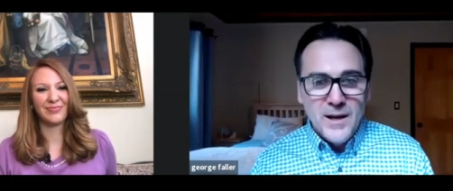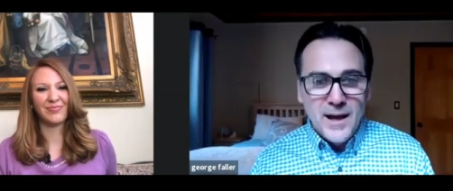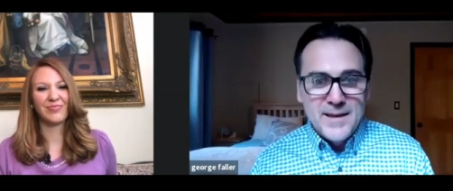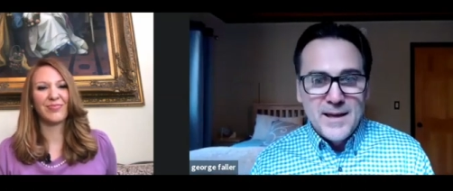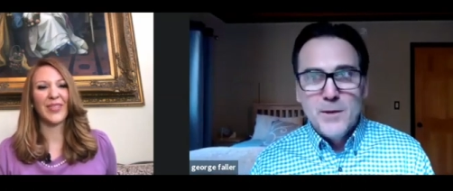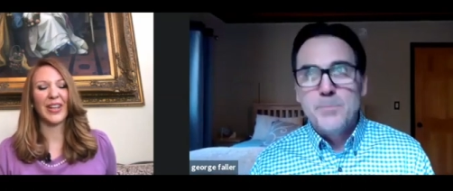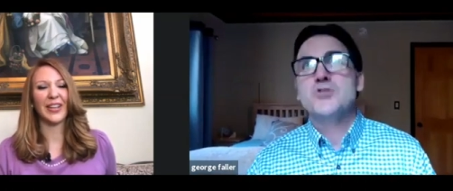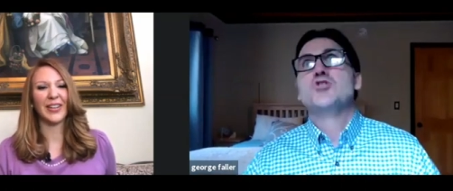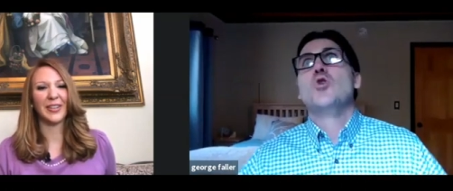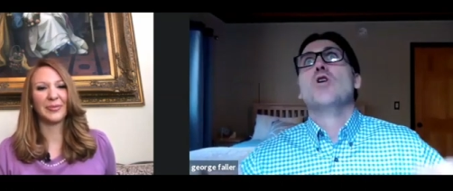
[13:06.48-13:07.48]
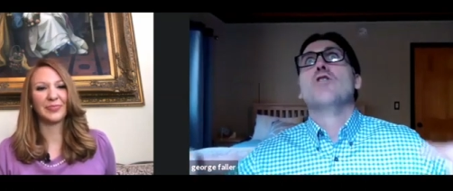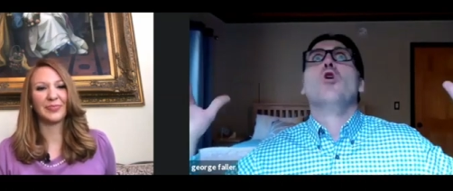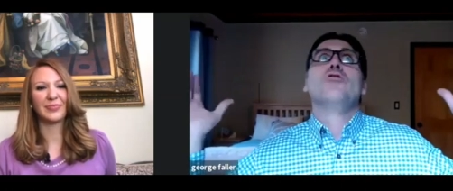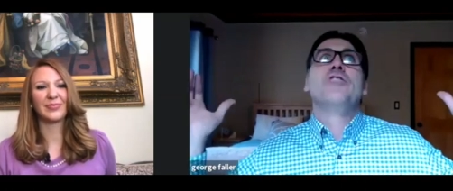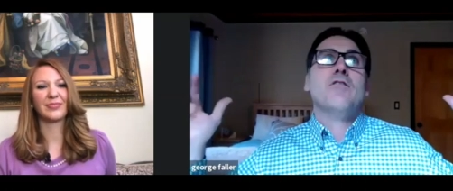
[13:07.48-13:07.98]
Speaker 1: and then the pursuer
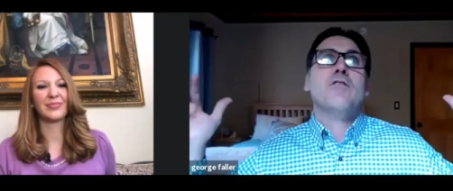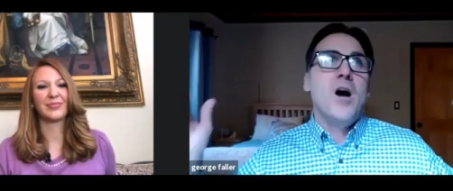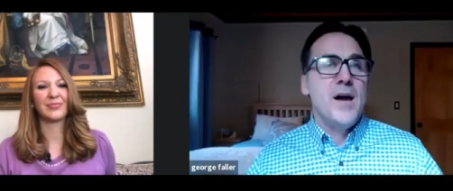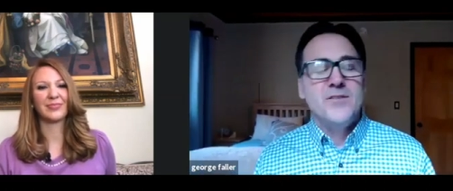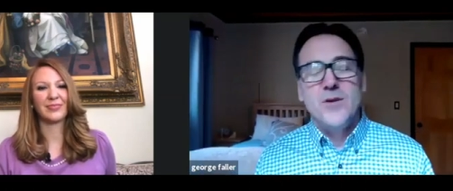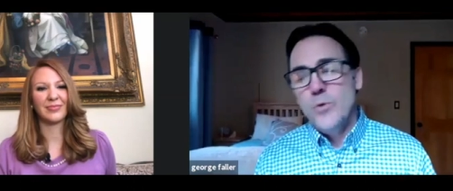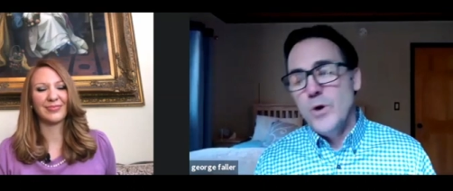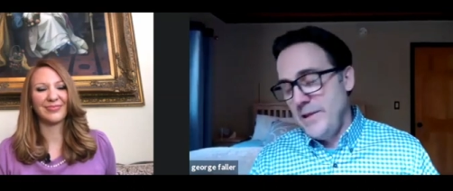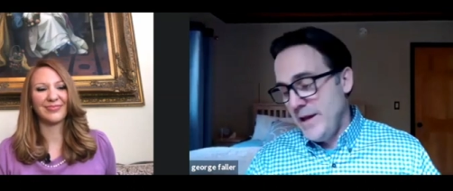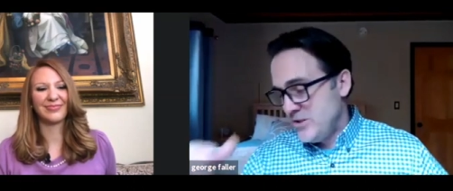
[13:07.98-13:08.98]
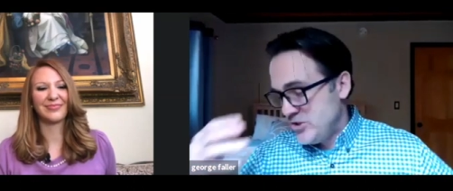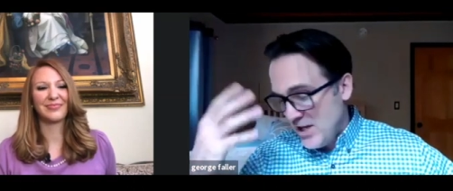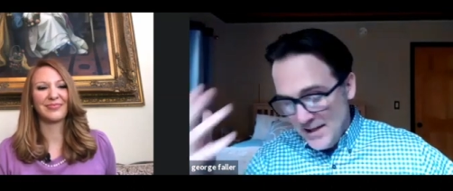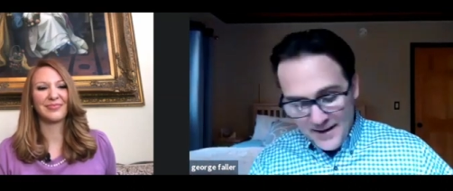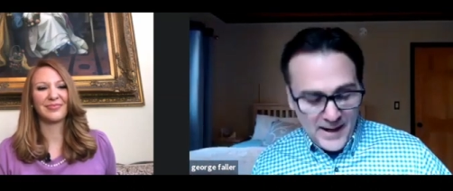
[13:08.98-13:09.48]
rolls their eyes, and we're like
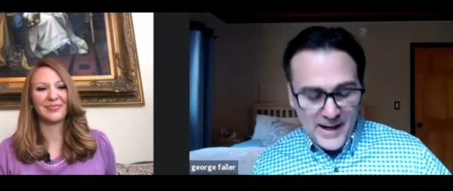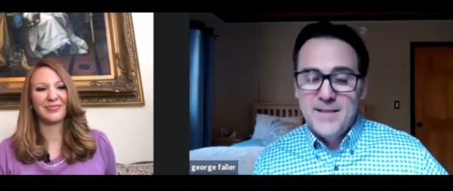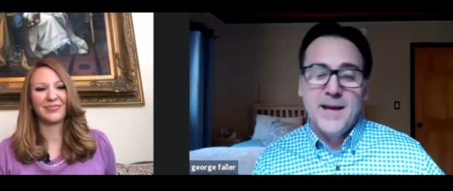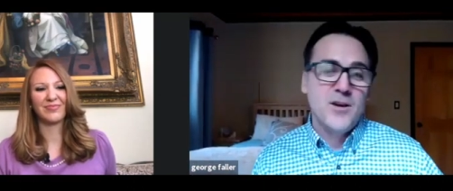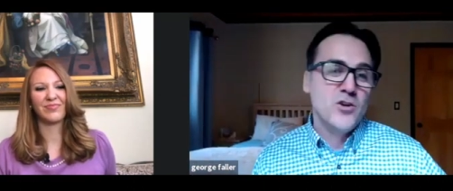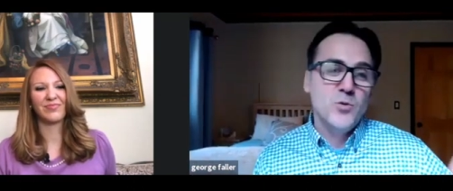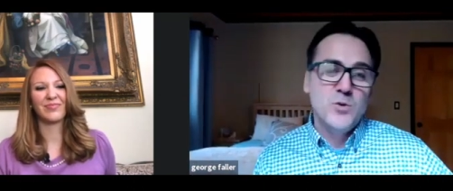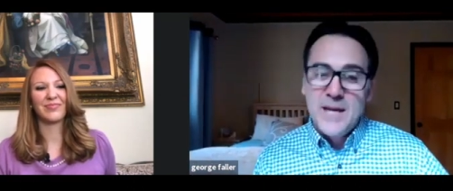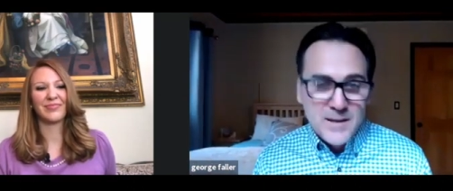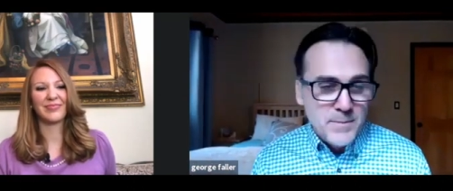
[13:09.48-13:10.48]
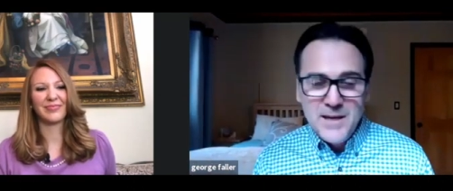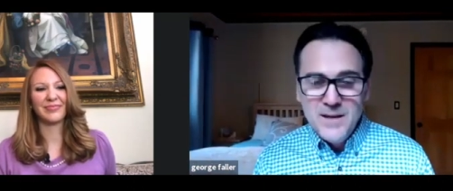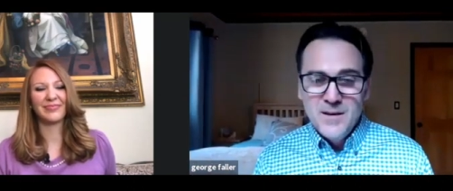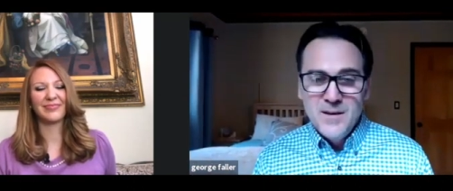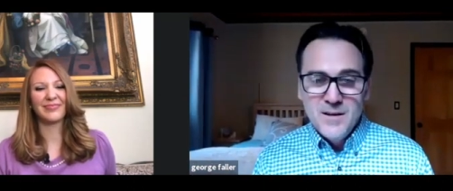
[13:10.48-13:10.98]
shaking our head, like, "Are you kidding me?"
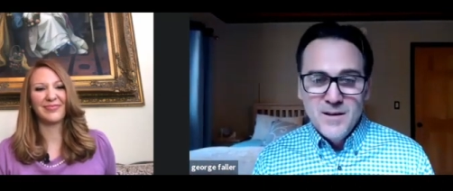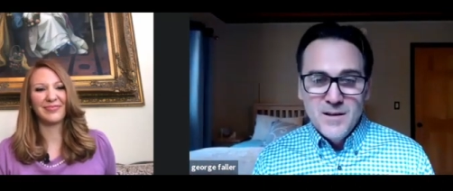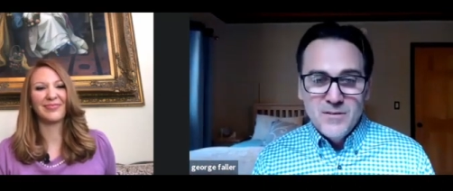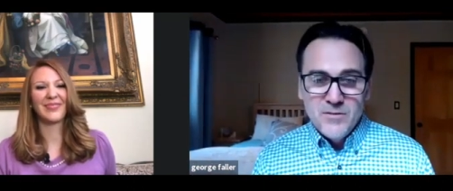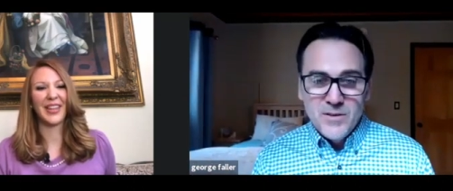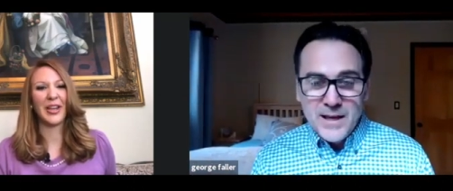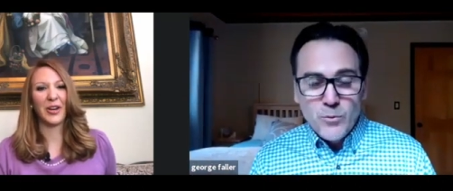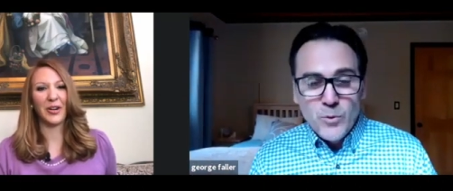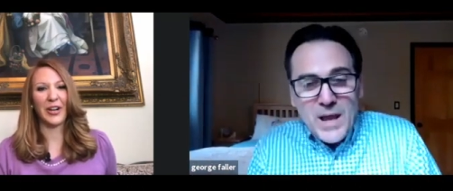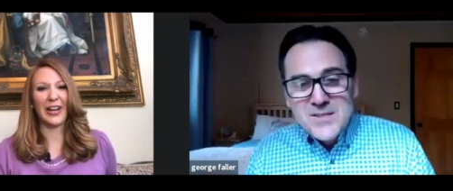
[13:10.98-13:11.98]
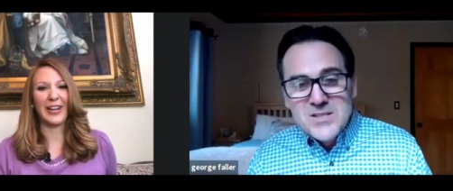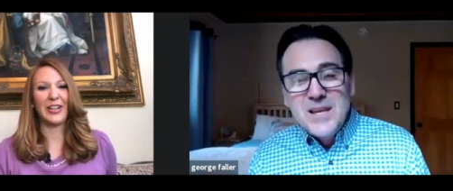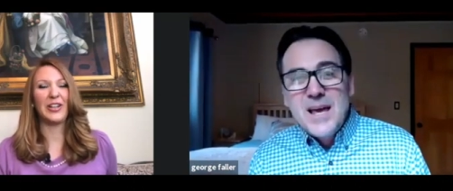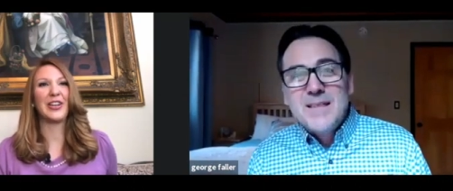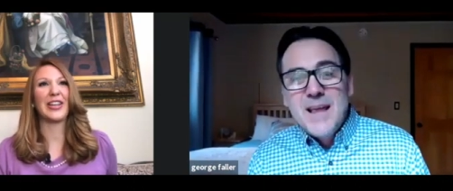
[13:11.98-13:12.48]
Like when right. I
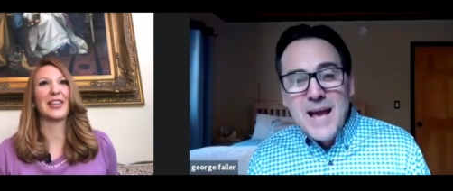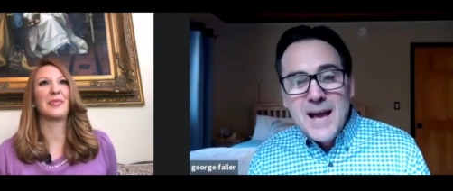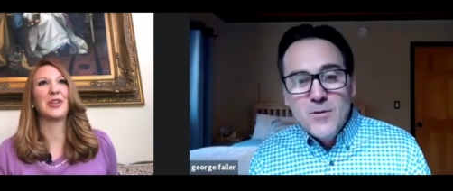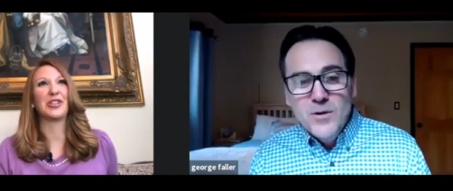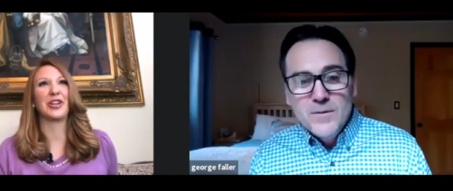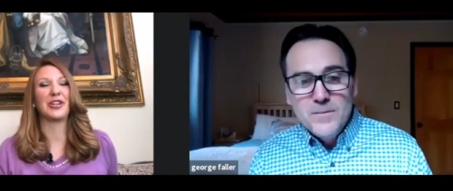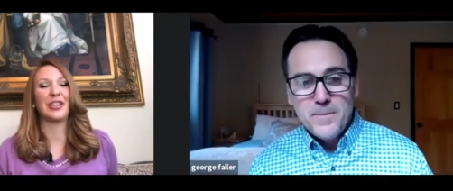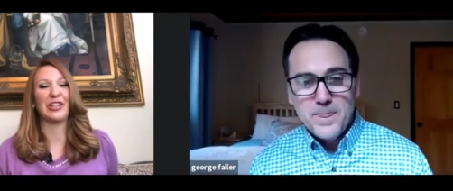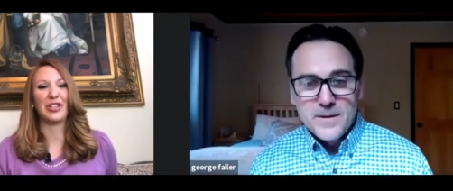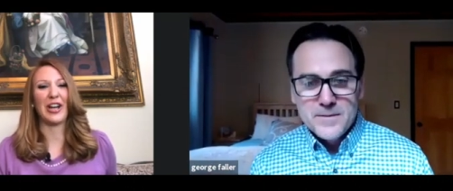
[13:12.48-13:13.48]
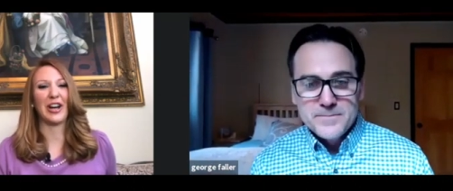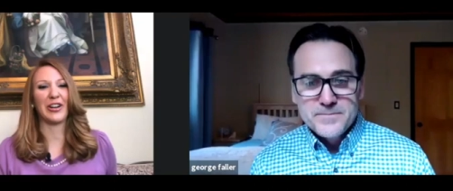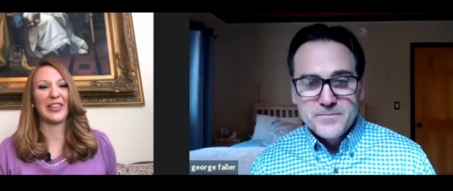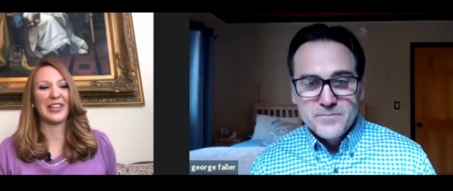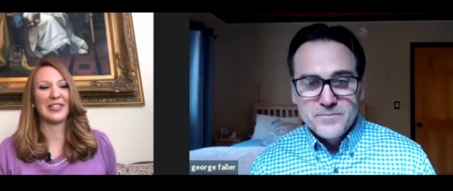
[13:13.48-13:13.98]
see
Speaker 2: that now, they turn and
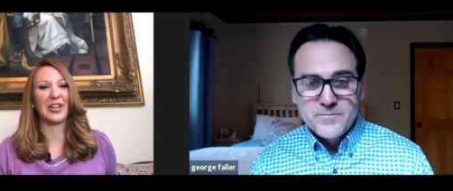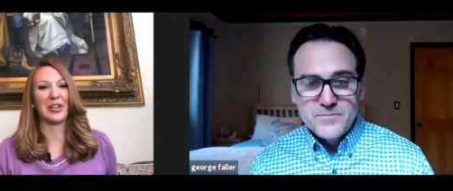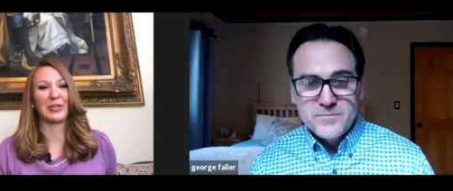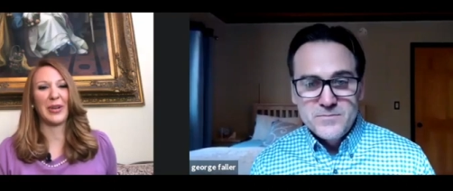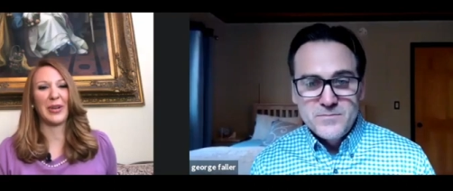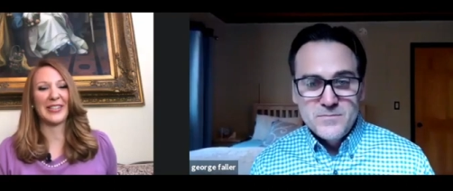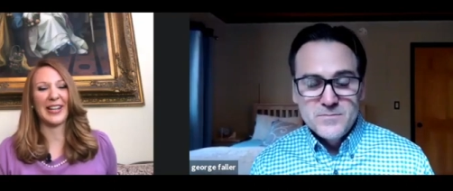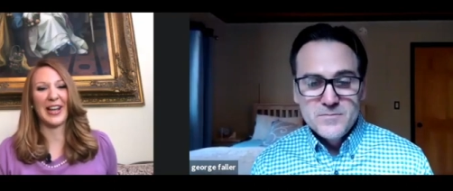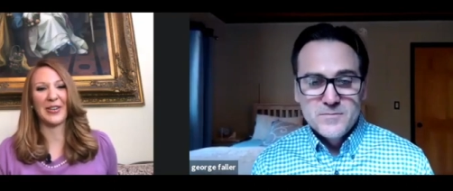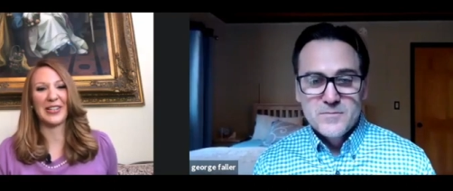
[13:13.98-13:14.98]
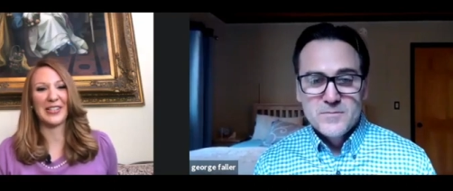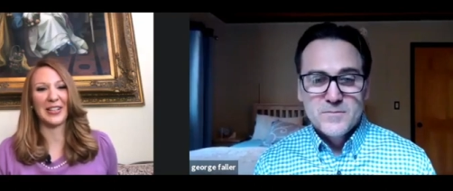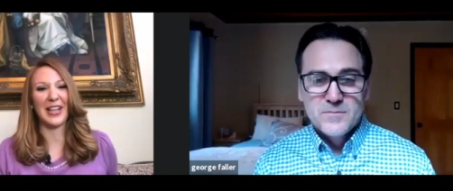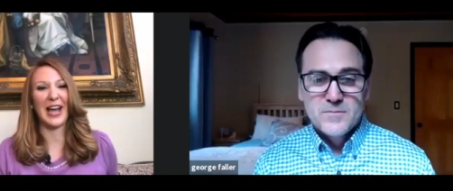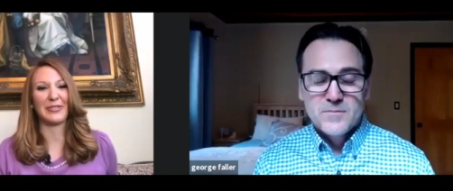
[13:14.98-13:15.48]
share, and they start busting out
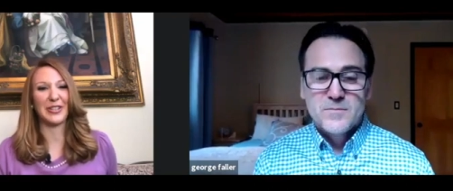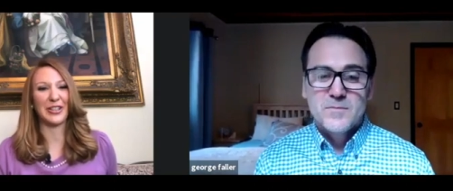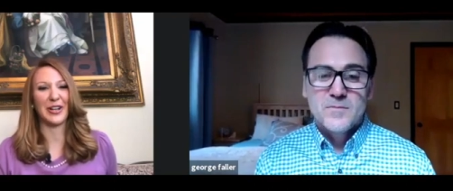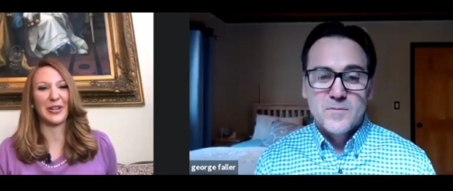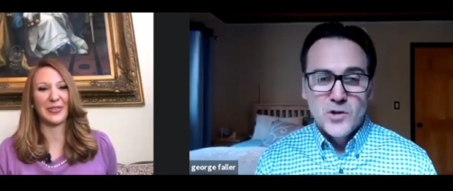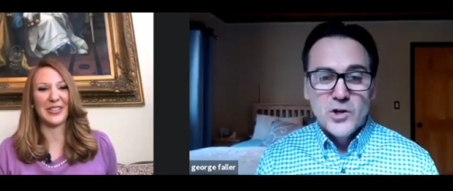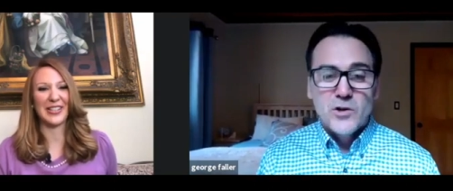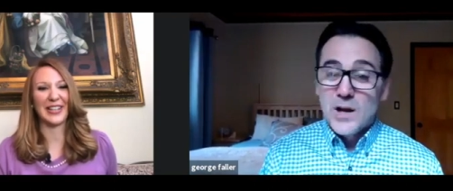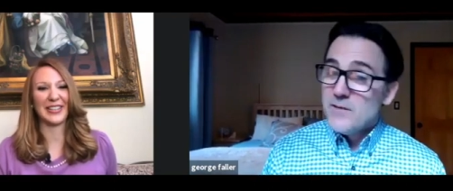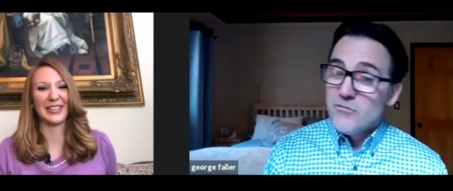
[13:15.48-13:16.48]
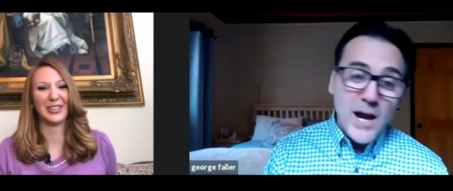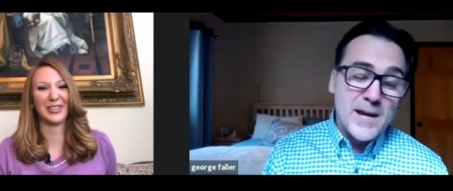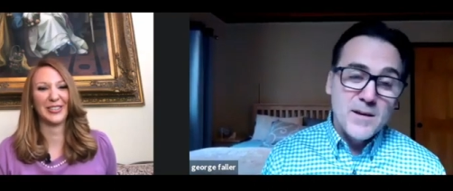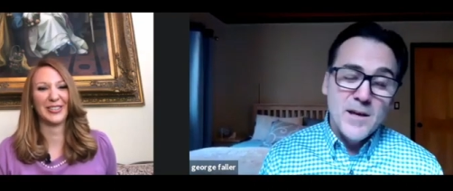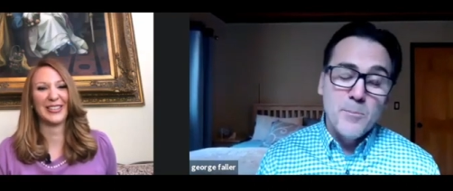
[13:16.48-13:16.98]
into laughter all of a sudden.
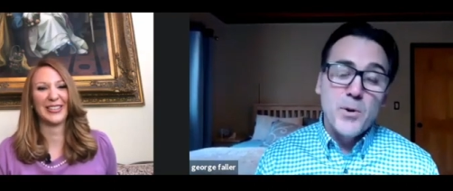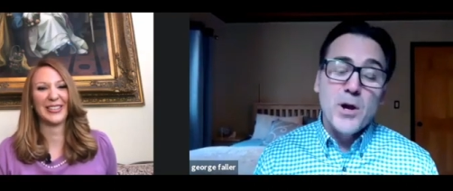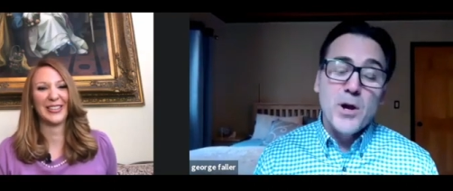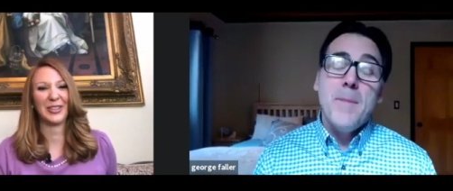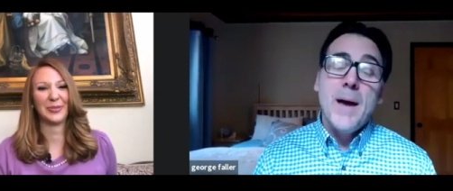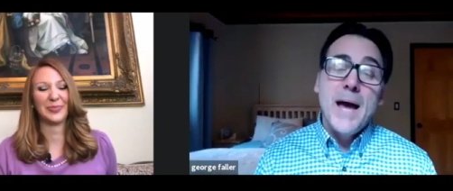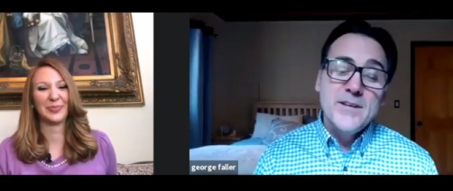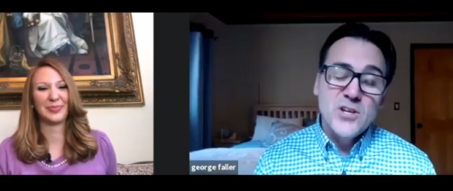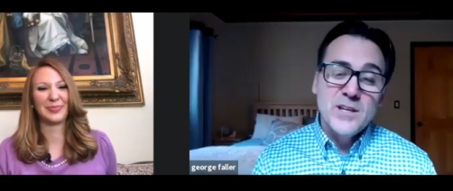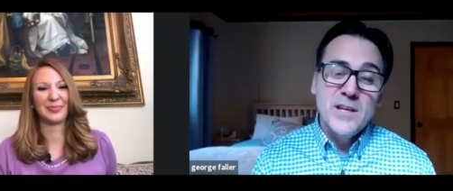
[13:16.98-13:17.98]
Right.
Speaker 1: But imagine